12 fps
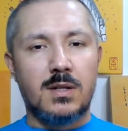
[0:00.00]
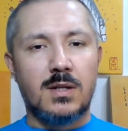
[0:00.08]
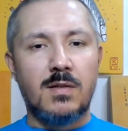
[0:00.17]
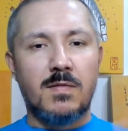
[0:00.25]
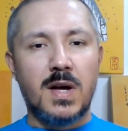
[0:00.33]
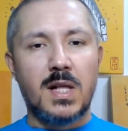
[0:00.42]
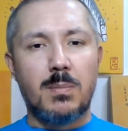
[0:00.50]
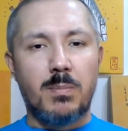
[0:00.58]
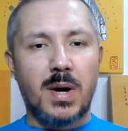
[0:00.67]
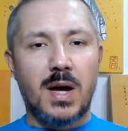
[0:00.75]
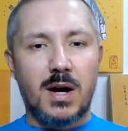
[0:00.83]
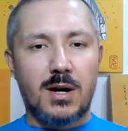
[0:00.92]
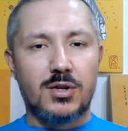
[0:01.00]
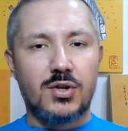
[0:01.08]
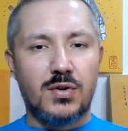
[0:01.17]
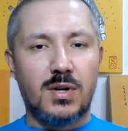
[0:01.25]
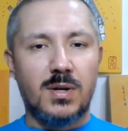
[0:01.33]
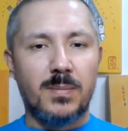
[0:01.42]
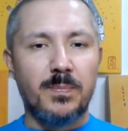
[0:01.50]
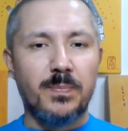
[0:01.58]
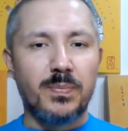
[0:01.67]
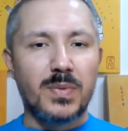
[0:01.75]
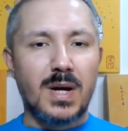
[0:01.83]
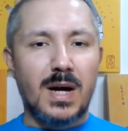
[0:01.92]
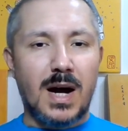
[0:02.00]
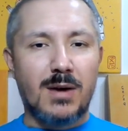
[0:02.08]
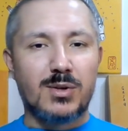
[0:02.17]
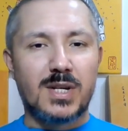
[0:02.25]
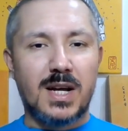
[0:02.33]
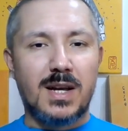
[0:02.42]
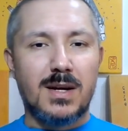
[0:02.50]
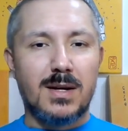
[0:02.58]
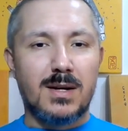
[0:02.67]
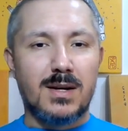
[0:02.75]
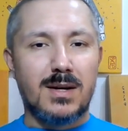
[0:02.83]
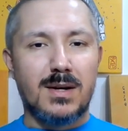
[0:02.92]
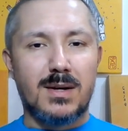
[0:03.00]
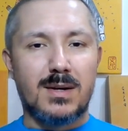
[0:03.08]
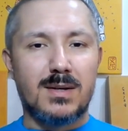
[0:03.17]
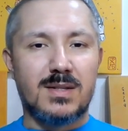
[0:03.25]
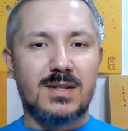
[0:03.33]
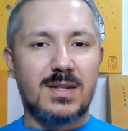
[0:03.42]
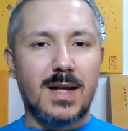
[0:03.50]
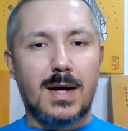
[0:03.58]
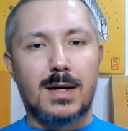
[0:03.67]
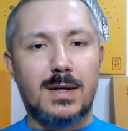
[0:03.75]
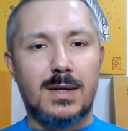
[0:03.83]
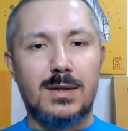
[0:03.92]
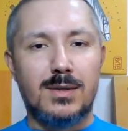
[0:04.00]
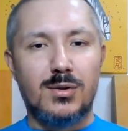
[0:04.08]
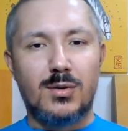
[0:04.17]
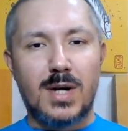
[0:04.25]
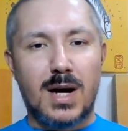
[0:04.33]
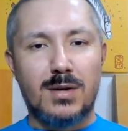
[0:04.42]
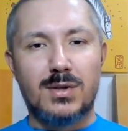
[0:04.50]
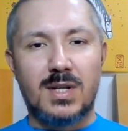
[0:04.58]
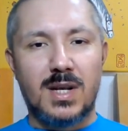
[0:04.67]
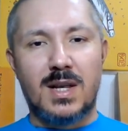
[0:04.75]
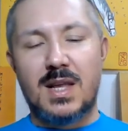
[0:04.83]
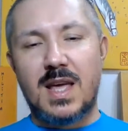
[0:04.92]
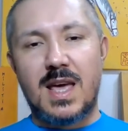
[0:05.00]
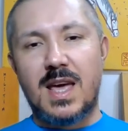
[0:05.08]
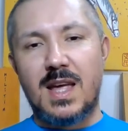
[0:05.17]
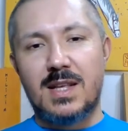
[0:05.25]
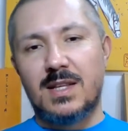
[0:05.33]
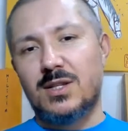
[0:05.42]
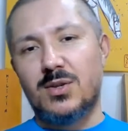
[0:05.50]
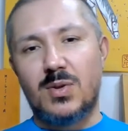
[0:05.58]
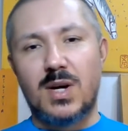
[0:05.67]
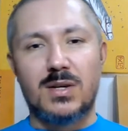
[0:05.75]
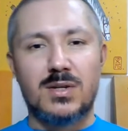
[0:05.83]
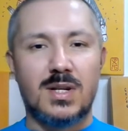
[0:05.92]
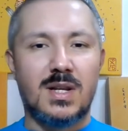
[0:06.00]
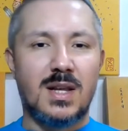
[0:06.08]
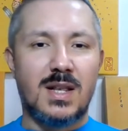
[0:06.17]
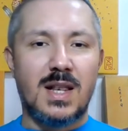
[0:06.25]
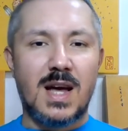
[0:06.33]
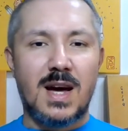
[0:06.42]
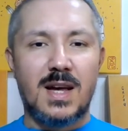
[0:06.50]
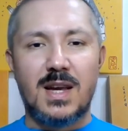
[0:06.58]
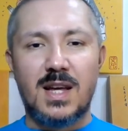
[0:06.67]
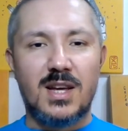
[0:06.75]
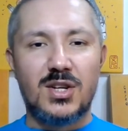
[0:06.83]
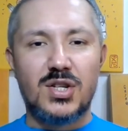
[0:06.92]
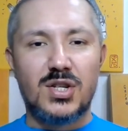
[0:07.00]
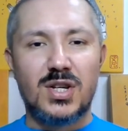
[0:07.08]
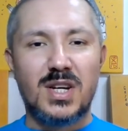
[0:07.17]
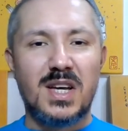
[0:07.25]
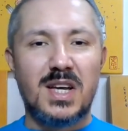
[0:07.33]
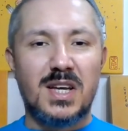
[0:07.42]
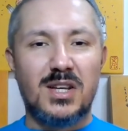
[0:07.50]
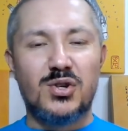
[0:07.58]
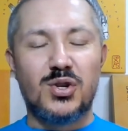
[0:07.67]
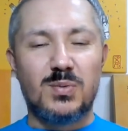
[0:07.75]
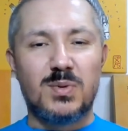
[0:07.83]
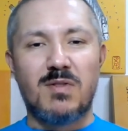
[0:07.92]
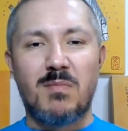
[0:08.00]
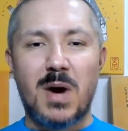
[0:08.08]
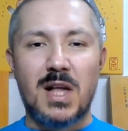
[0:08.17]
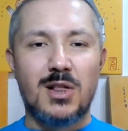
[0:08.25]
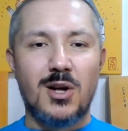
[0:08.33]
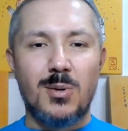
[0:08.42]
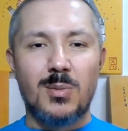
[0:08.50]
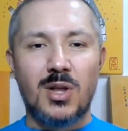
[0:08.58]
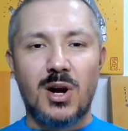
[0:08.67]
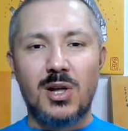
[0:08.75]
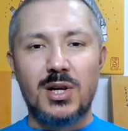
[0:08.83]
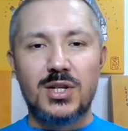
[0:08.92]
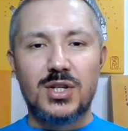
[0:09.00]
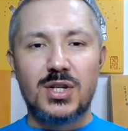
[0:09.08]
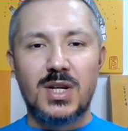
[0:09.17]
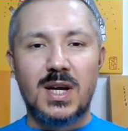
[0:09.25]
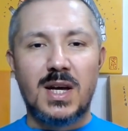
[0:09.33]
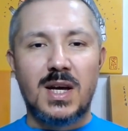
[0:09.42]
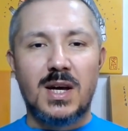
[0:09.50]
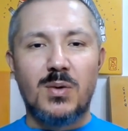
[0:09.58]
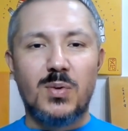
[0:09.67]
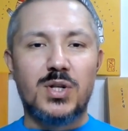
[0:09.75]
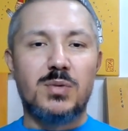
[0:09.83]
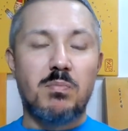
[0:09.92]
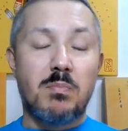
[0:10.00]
develop my archery, I was kind of stuck in 2008 and 2009-ish in terms of my knowledge, which